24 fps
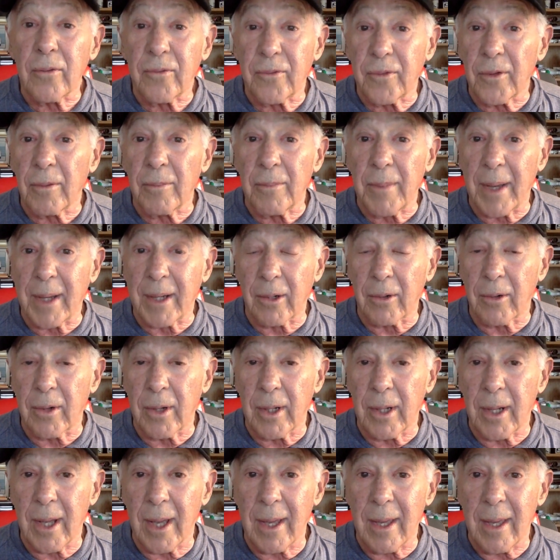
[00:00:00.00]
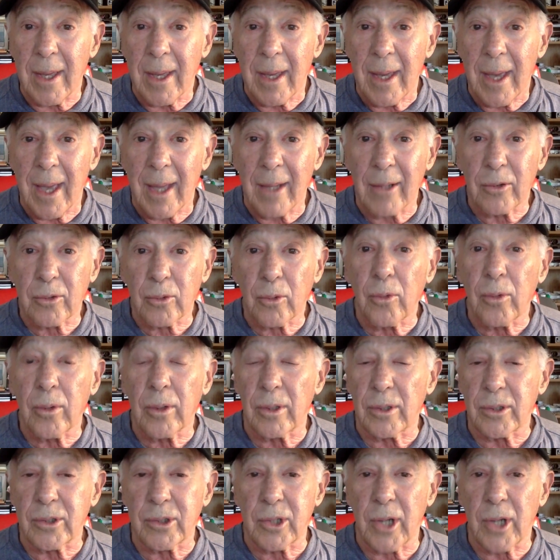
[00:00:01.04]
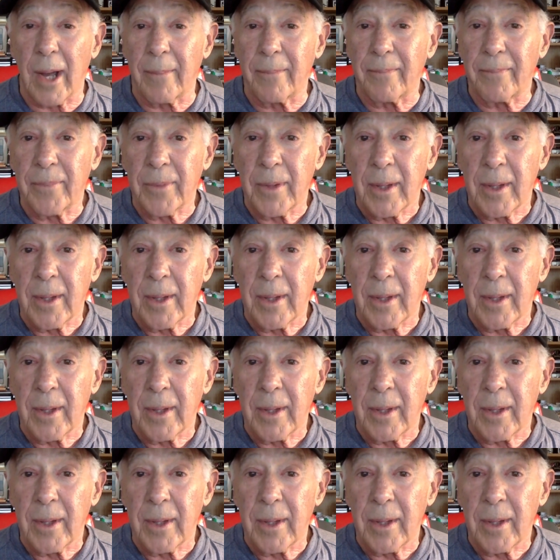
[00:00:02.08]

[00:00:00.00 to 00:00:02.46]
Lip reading: filmmaker in a editorial shop.